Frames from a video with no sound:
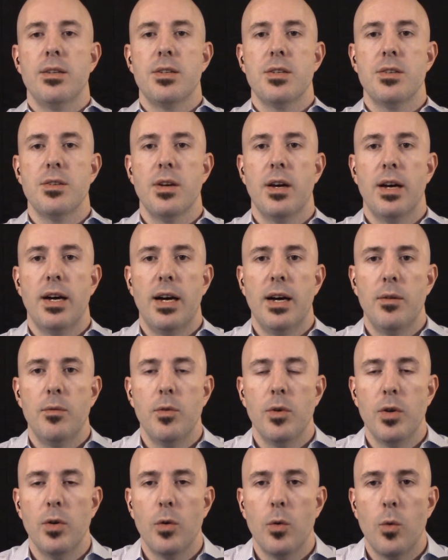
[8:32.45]

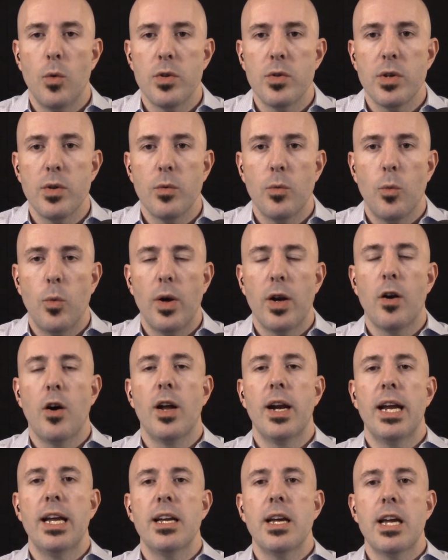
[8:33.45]
went
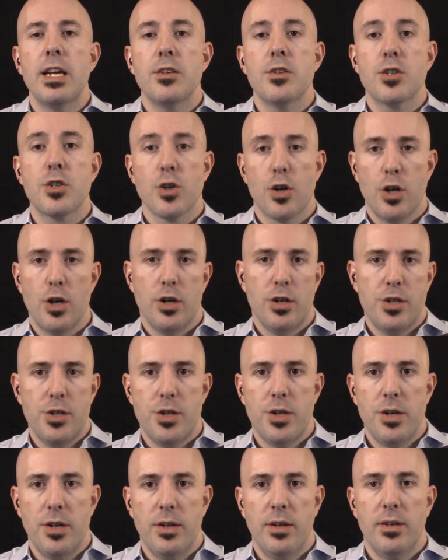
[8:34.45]
on a
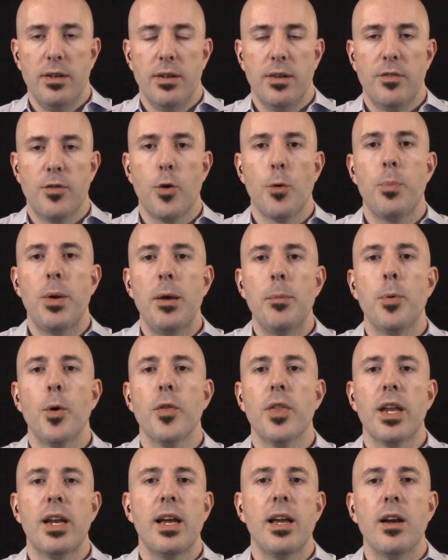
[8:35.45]
search for people
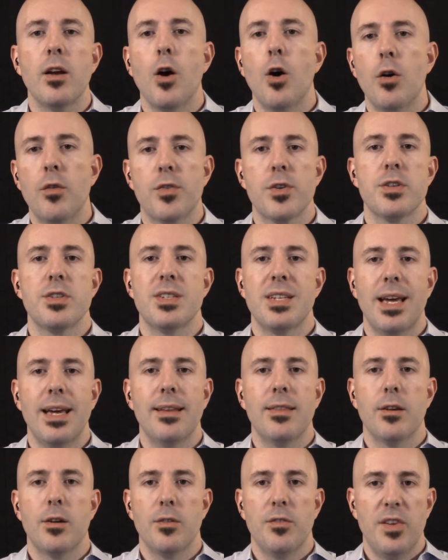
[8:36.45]
that had
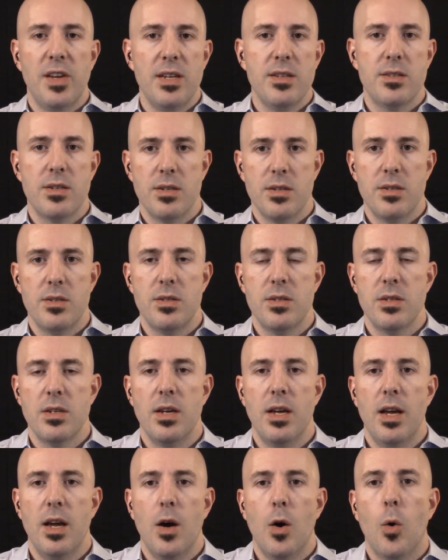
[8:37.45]
overstayed their visas,
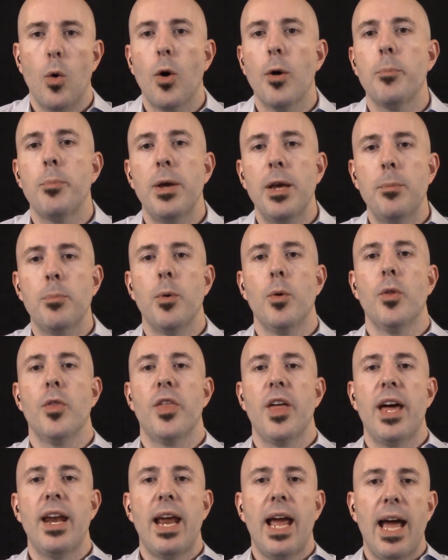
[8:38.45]
or people
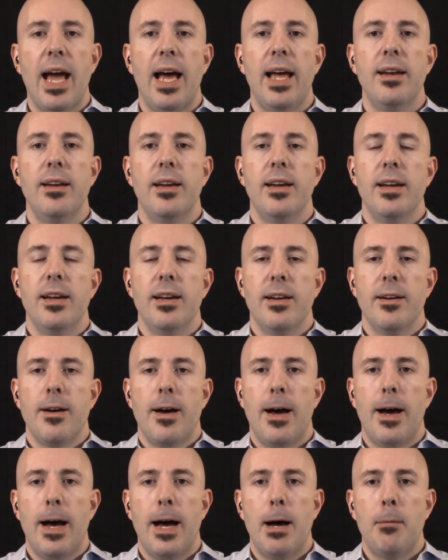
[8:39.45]
that had
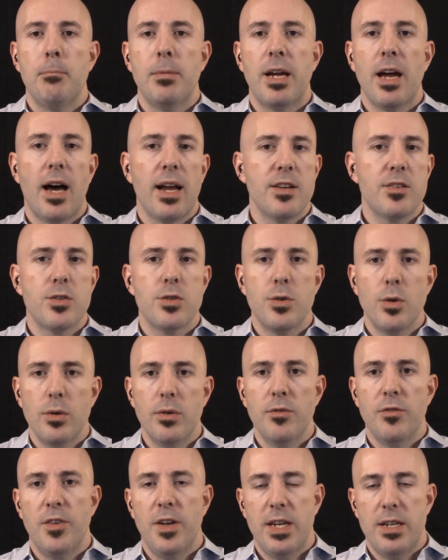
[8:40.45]
got a
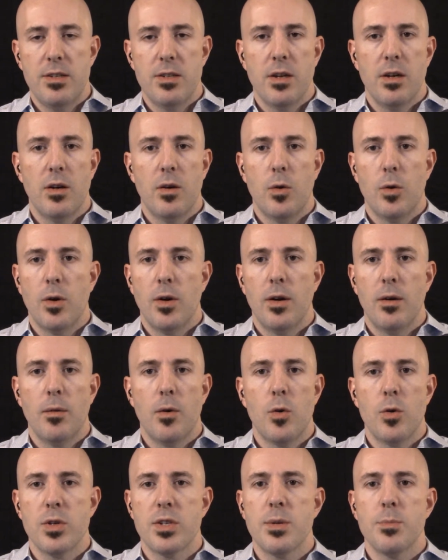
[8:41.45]
student visa
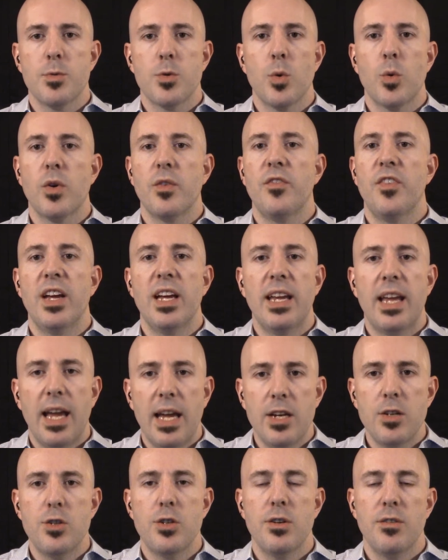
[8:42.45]
or some sort of
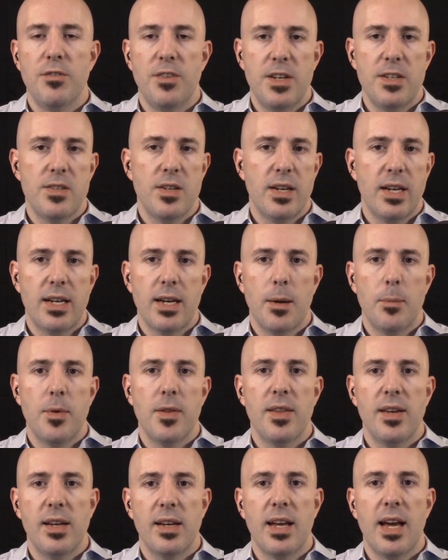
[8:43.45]
vacation visa to come to
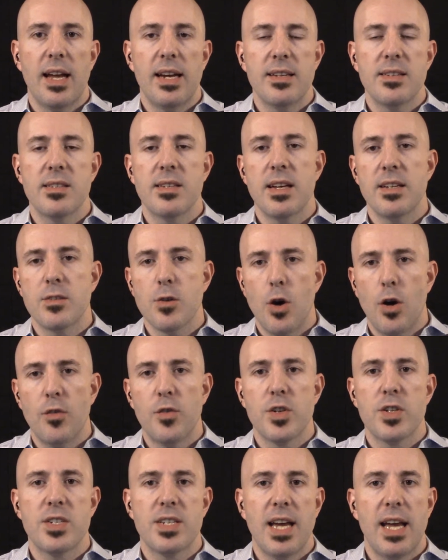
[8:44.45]
the United States,
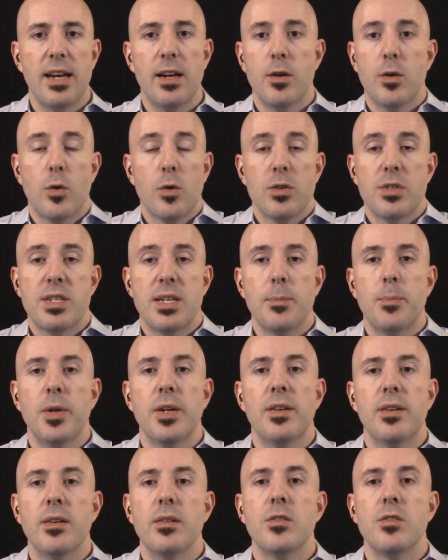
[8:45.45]
overstayed it, or simply
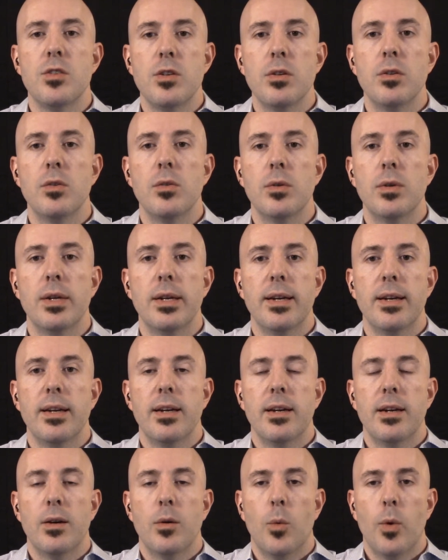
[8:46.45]
didn't do
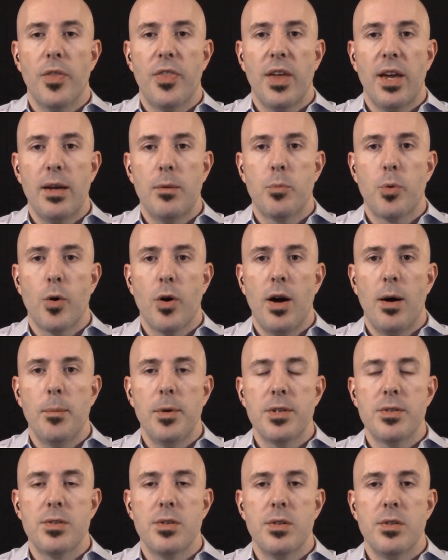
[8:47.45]
what they had
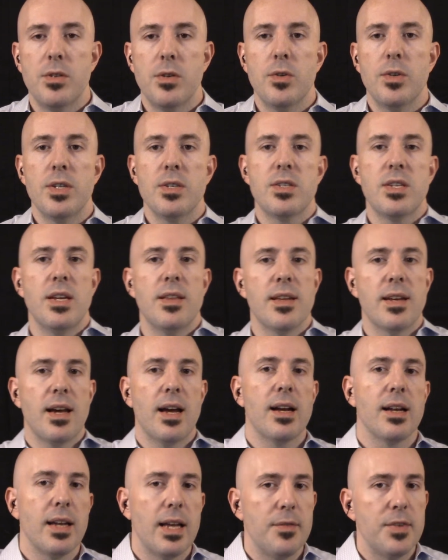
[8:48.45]
promised to do. You see, the
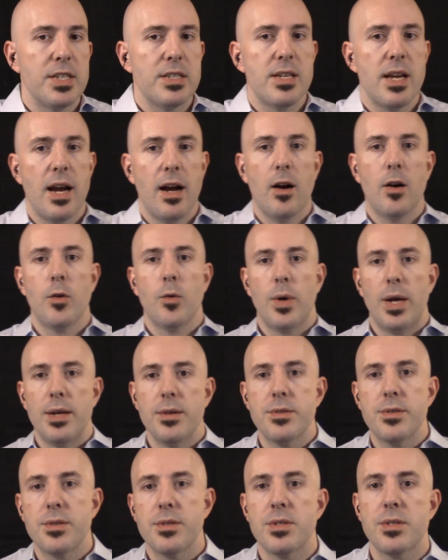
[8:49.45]
9/11
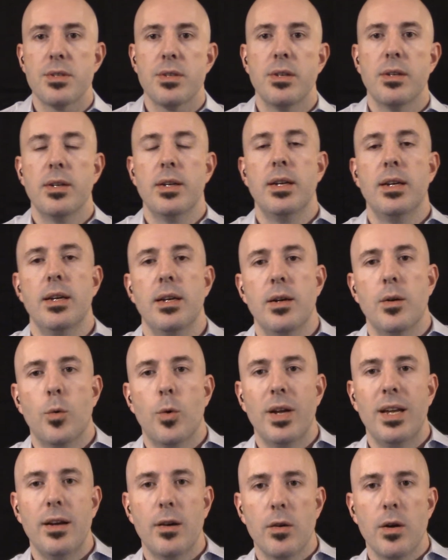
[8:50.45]
terrorists
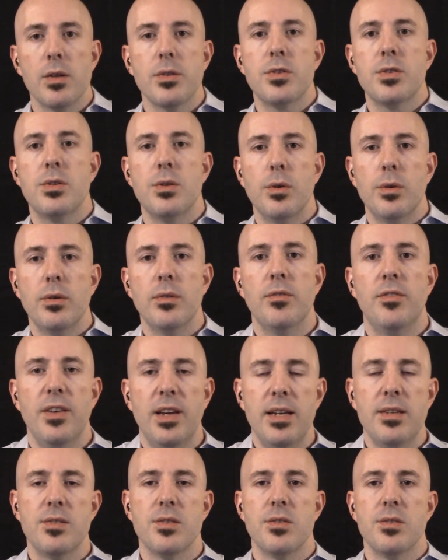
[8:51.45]
were here on student
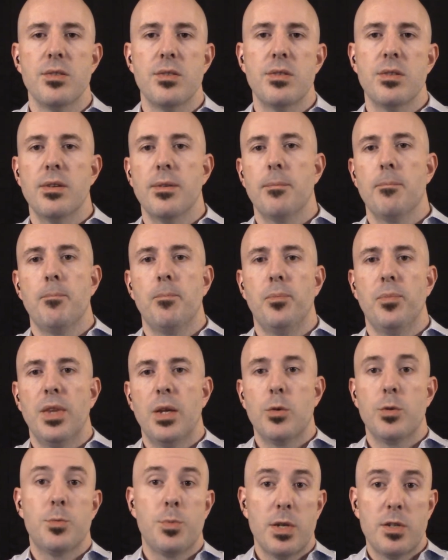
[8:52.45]
visas.
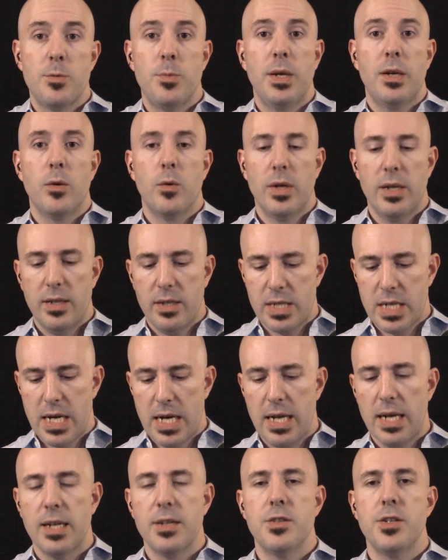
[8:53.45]
They were supposed to be going to
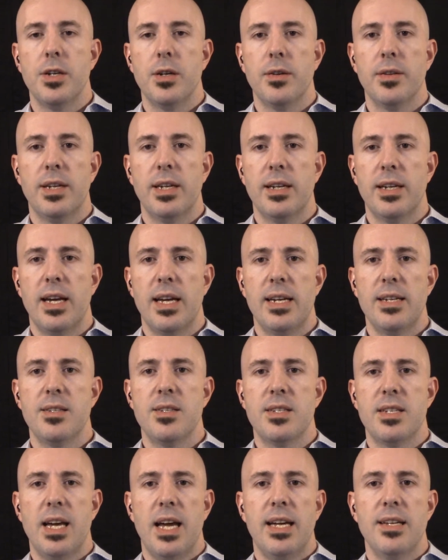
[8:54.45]
college here in the United
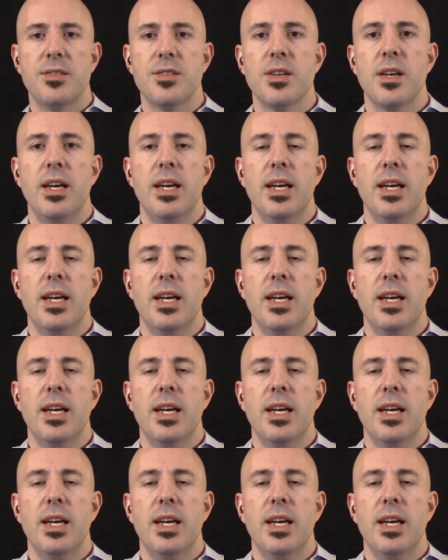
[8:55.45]
States.